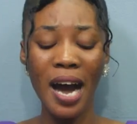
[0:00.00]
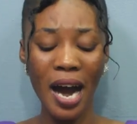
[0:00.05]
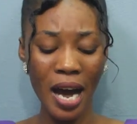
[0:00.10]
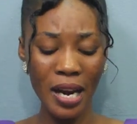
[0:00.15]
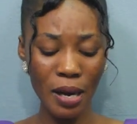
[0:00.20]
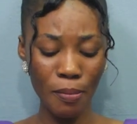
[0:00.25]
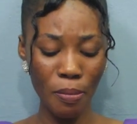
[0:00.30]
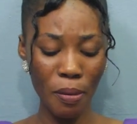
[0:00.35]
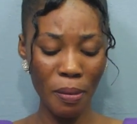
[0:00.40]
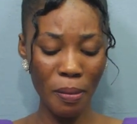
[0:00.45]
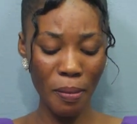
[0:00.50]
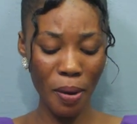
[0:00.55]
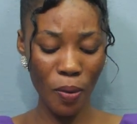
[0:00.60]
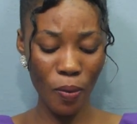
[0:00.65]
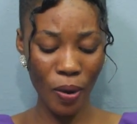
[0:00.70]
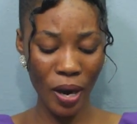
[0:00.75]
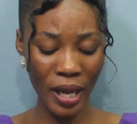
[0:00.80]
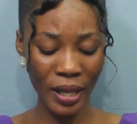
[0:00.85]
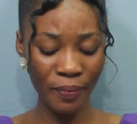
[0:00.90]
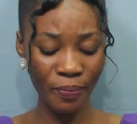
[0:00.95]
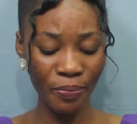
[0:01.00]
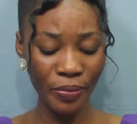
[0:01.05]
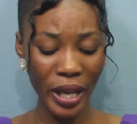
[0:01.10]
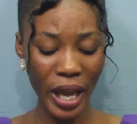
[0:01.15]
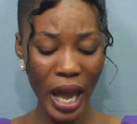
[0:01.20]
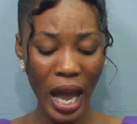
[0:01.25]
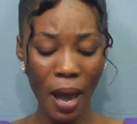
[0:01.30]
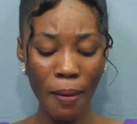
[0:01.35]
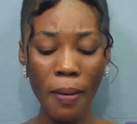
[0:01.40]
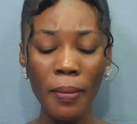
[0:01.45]
ana bebe makwan
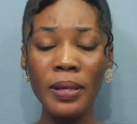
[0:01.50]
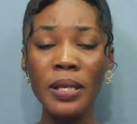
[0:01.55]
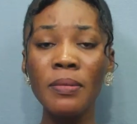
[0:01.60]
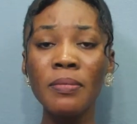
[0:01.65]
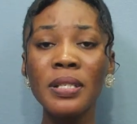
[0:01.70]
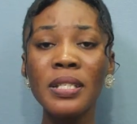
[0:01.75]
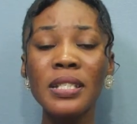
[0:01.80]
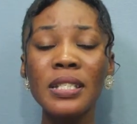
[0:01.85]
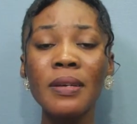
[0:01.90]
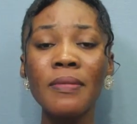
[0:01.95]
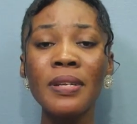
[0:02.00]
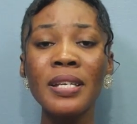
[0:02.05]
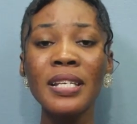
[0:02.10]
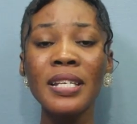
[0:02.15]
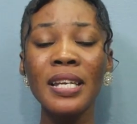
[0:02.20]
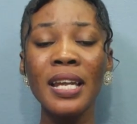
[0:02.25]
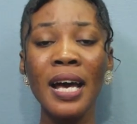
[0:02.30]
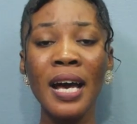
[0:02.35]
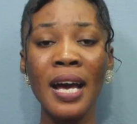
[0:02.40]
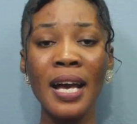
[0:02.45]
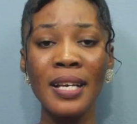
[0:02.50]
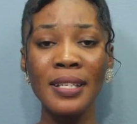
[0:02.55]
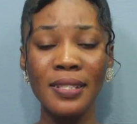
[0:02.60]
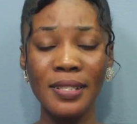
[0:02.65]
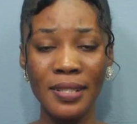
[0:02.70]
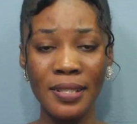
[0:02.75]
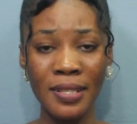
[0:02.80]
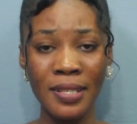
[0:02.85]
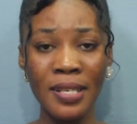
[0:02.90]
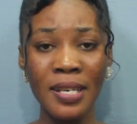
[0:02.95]
e ma me de minsem ni nyina
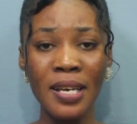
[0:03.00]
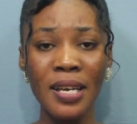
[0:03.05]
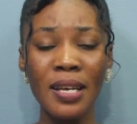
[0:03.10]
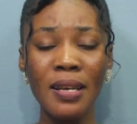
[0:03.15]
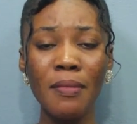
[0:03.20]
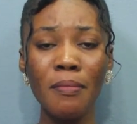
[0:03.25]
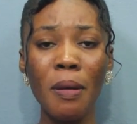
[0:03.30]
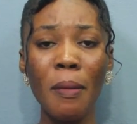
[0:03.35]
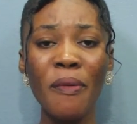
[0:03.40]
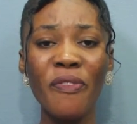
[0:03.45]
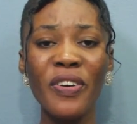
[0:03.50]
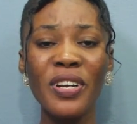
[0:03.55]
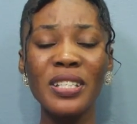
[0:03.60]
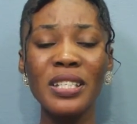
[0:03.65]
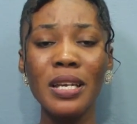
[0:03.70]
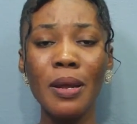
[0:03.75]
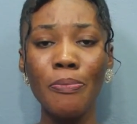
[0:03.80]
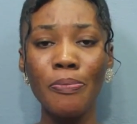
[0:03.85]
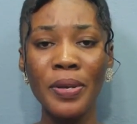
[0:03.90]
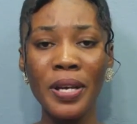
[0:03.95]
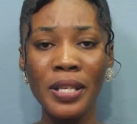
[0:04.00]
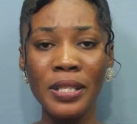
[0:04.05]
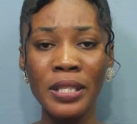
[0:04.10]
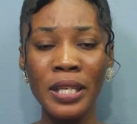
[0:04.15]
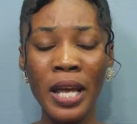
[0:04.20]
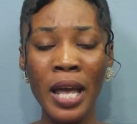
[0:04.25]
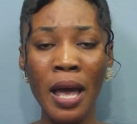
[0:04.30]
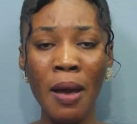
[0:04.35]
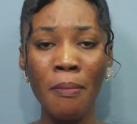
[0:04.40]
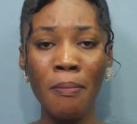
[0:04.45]
esi ma me fa se the P
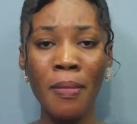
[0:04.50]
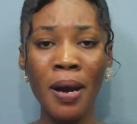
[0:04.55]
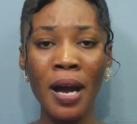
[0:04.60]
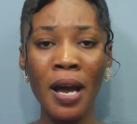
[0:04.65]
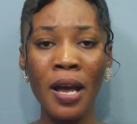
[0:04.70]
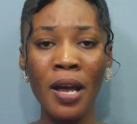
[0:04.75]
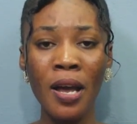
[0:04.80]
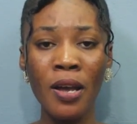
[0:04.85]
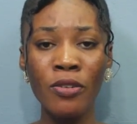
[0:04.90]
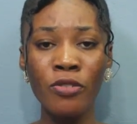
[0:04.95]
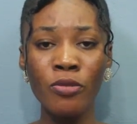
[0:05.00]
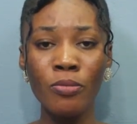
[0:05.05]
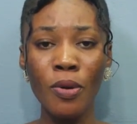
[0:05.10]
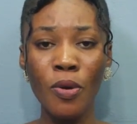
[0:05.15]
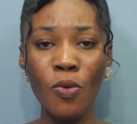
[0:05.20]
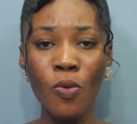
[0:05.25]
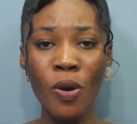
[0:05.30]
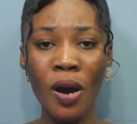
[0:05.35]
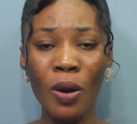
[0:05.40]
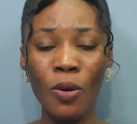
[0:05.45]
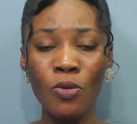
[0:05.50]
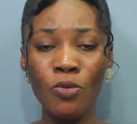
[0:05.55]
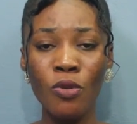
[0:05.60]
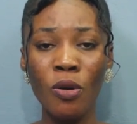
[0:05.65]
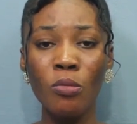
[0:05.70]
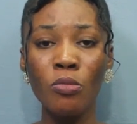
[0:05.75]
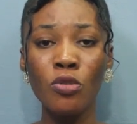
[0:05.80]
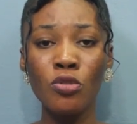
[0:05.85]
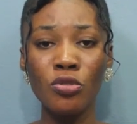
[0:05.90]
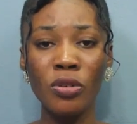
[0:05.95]
S A e ma dwumaku
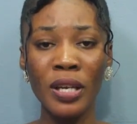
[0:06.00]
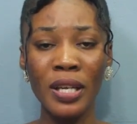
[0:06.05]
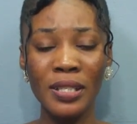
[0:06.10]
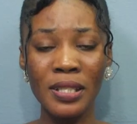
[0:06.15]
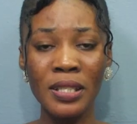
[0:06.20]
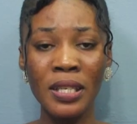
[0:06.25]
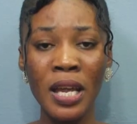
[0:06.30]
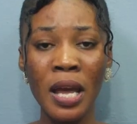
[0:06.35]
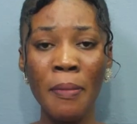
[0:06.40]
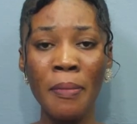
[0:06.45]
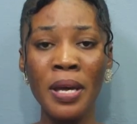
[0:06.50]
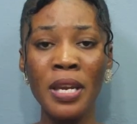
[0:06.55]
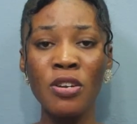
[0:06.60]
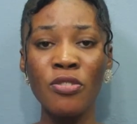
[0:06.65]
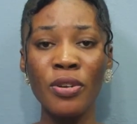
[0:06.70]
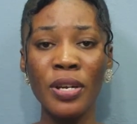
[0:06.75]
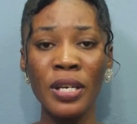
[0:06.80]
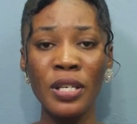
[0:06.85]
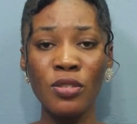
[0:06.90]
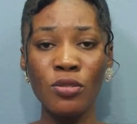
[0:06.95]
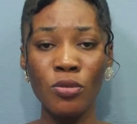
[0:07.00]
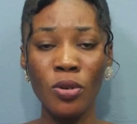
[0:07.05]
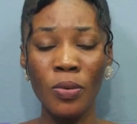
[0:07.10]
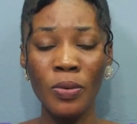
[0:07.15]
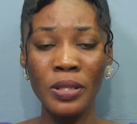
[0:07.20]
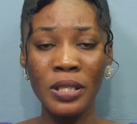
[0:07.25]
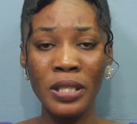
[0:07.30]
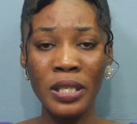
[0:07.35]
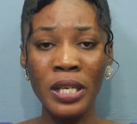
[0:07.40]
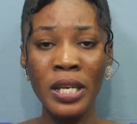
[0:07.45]
ahodo mo so yesene e me de trending
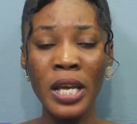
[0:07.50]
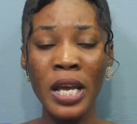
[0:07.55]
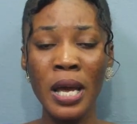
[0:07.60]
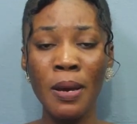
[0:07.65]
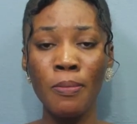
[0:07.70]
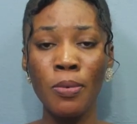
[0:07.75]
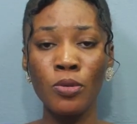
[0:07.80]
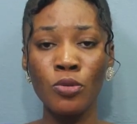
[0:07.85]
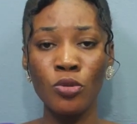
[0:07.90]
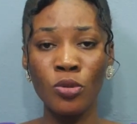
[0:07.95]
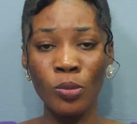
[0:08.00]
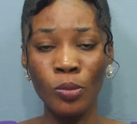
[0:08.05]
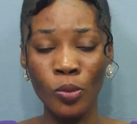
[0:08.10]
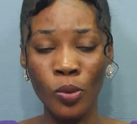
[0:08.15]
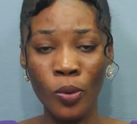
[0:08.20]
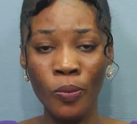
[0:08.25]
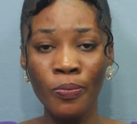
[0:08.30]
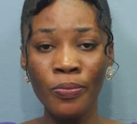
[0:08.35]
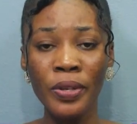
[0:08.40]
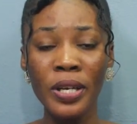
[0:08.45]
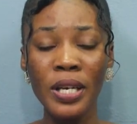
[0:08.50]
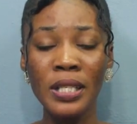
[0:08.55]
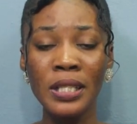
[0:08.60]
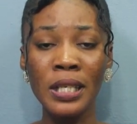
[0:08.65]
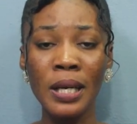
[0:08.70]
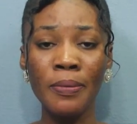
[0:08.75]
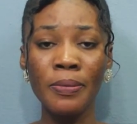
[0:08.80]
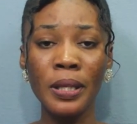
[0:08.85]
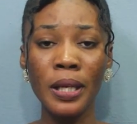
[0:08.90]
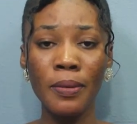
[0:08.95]
stories yi e be so mo
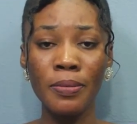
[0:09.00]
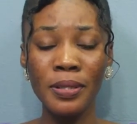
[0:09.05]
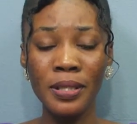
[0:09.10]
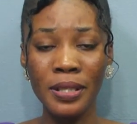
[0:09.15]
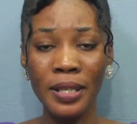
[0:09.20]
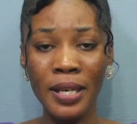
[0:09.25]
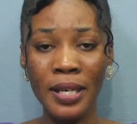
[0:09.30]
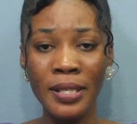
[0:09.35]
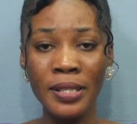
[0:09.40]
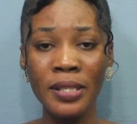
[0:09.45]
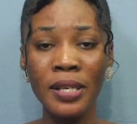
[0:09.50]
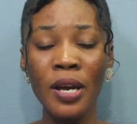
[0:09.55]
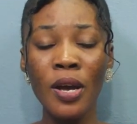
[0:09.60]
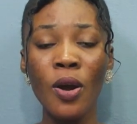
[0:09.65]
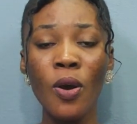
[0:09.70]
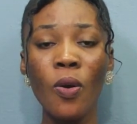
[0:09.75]
tap tap send